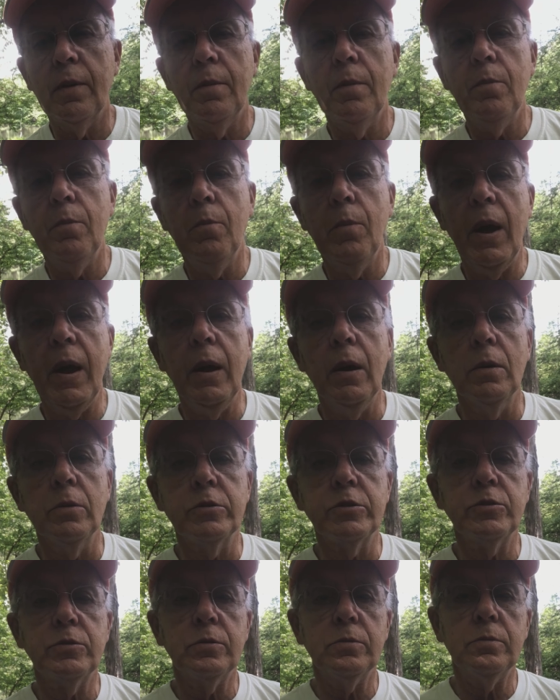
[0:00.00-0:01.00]

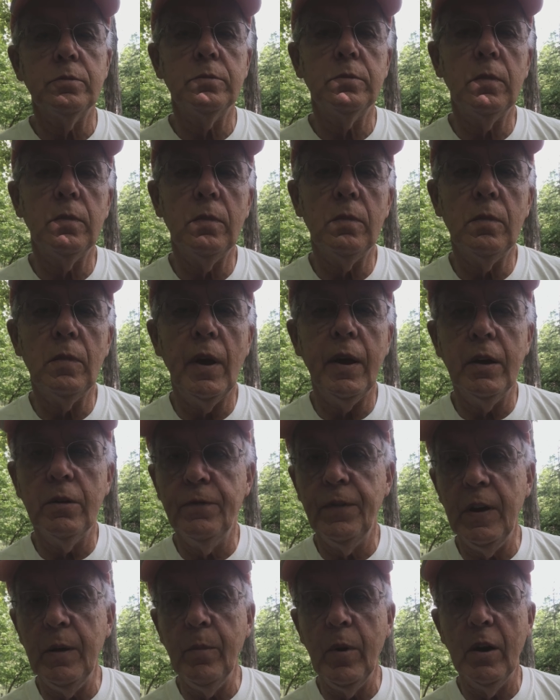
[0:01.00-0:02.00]
males and
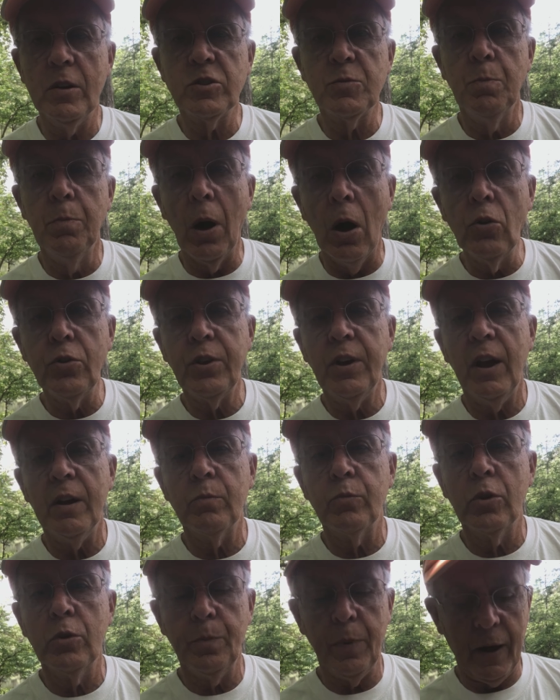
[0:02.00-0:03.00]
females both get
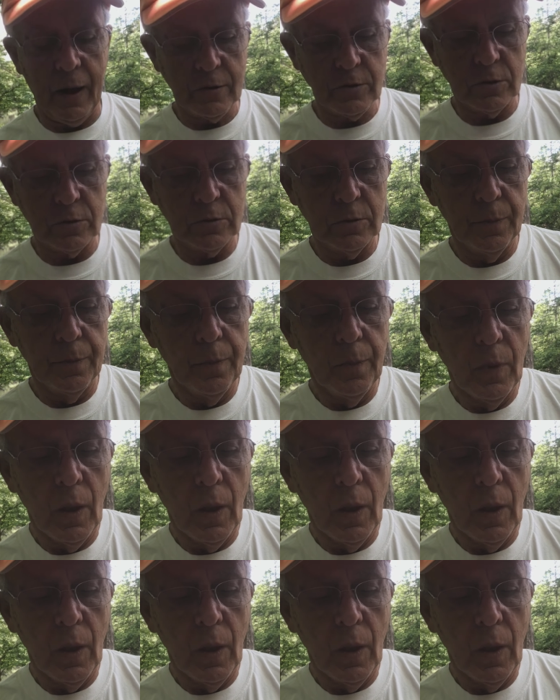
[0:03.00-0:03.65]
brood patches.